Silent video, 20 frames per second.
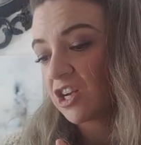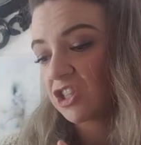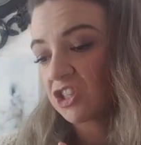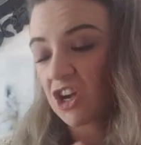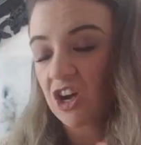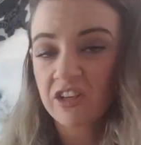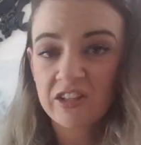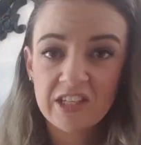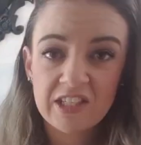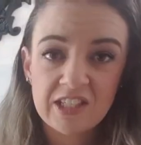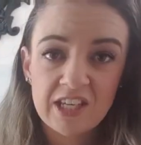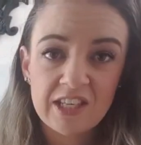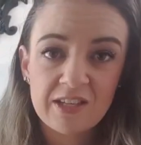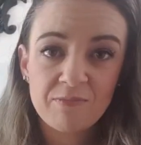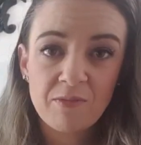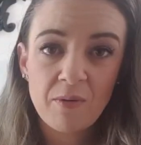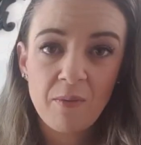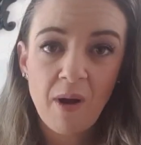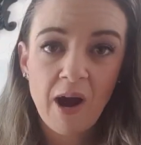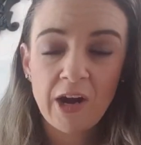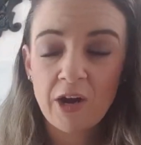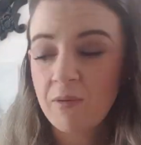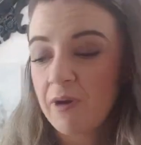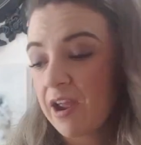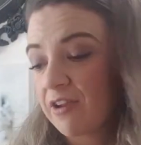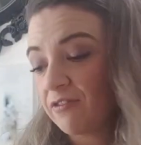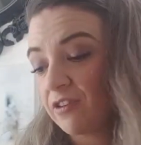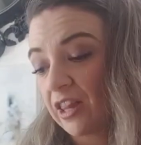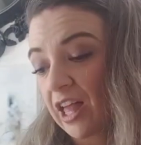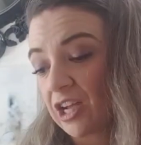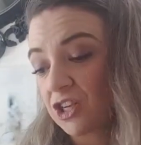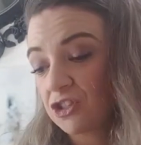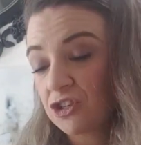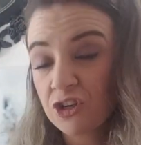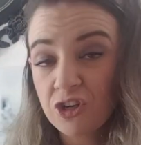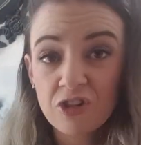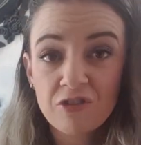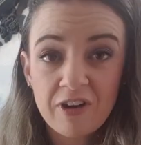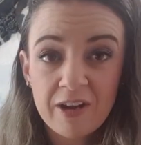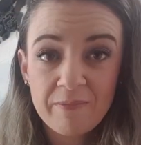chuck this in the microwave for like
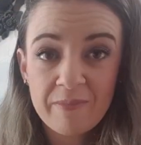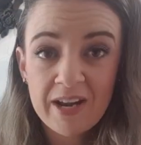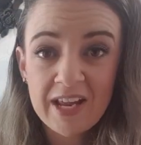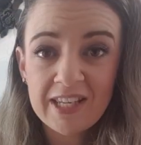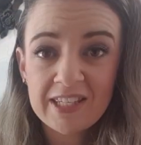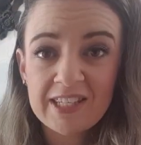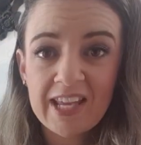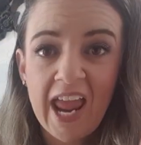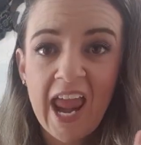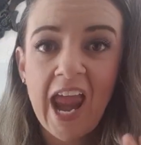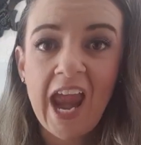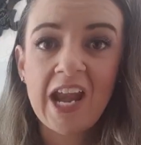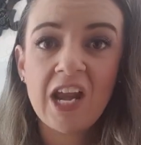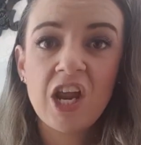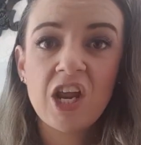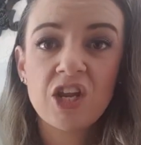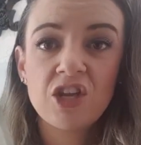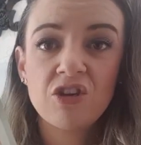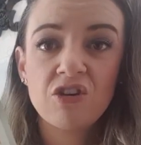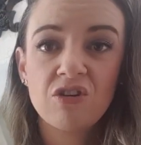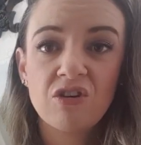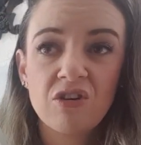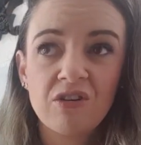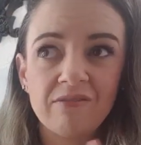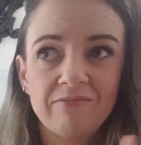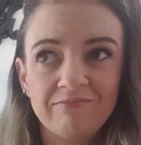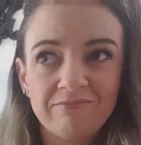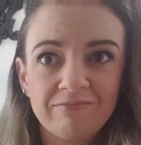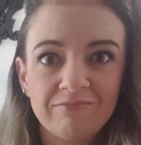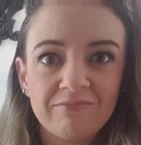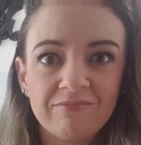2 to 3 minutes and you're